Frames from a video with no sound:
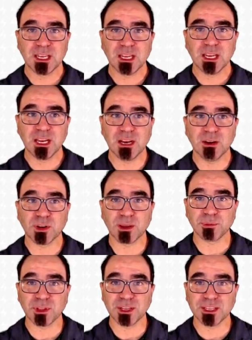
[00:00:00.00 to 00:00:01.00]
When I
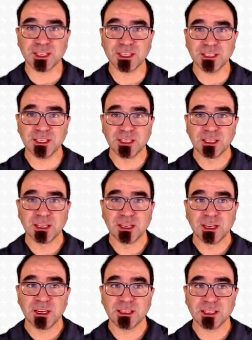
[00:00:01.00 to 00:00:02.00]
plug it in,
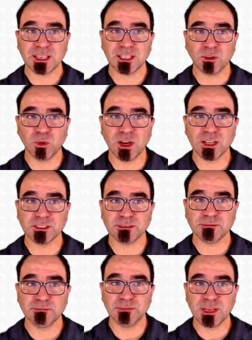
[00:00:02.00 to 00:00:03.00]
the kilowatt
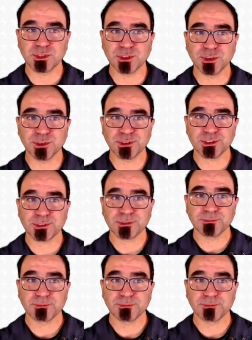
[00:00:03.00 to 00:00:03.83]
measures